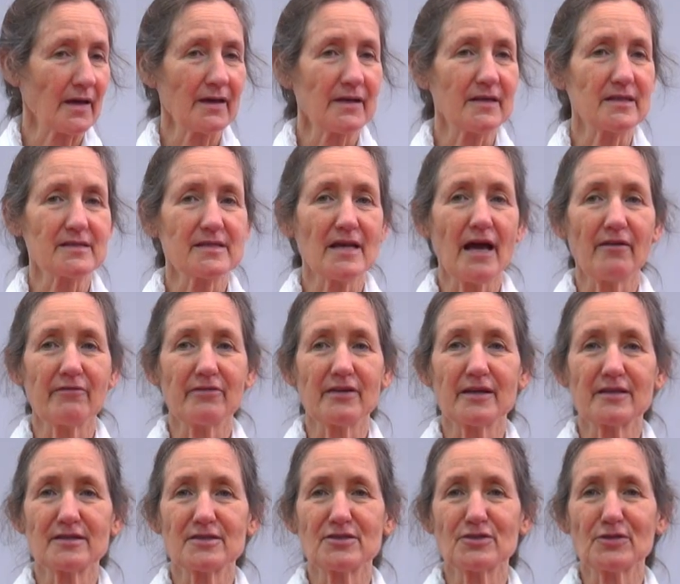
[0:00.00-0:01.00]
He's
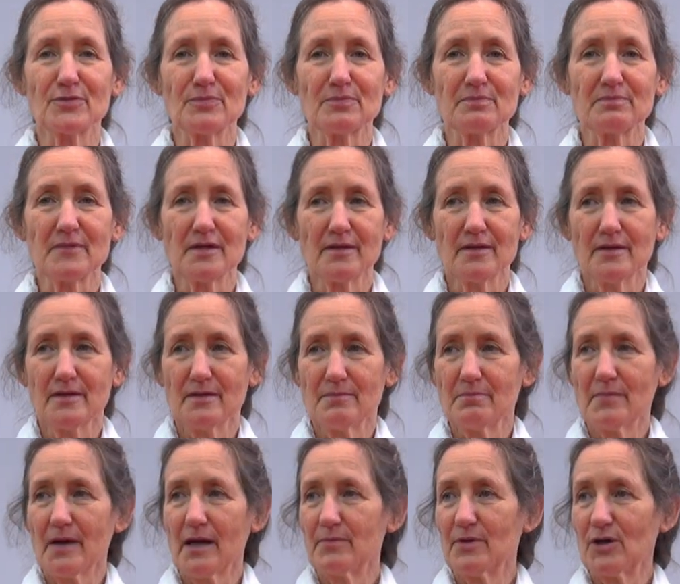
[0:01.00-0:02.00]
having some
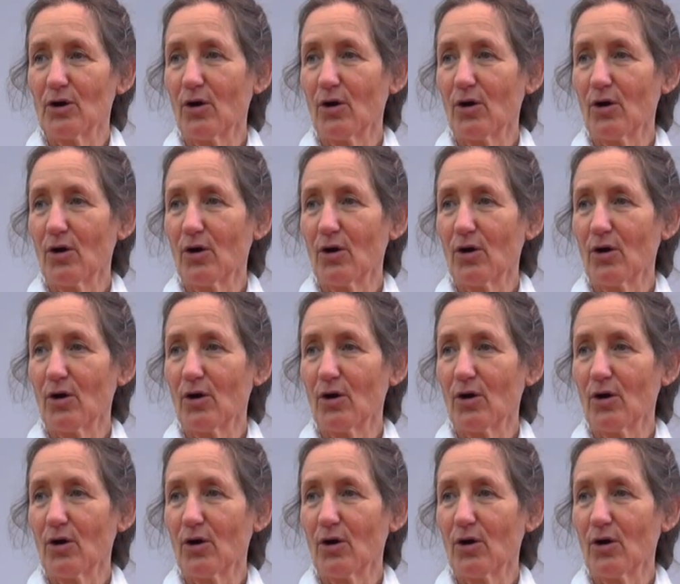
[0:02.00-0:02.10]
maybe